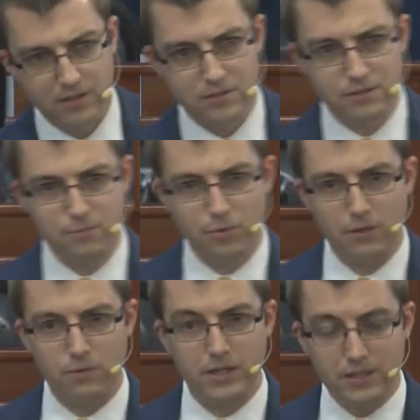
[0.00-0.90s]
it gets to the
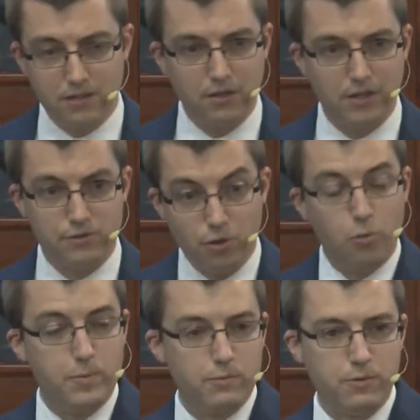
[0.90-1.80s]
point where he declares
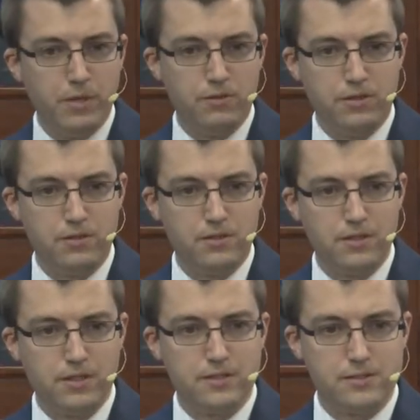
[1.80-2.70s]
open rebellion
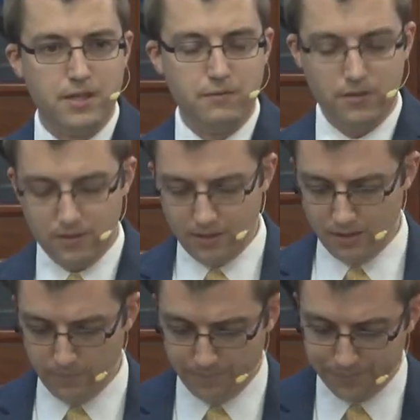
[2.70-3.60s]
against David,
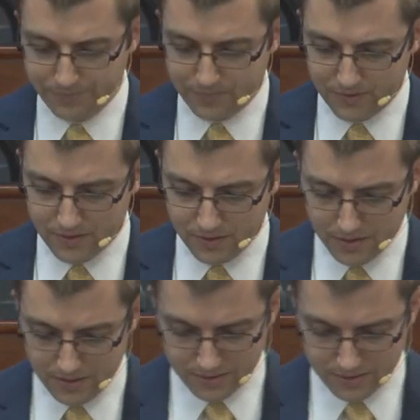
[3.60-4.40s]
and he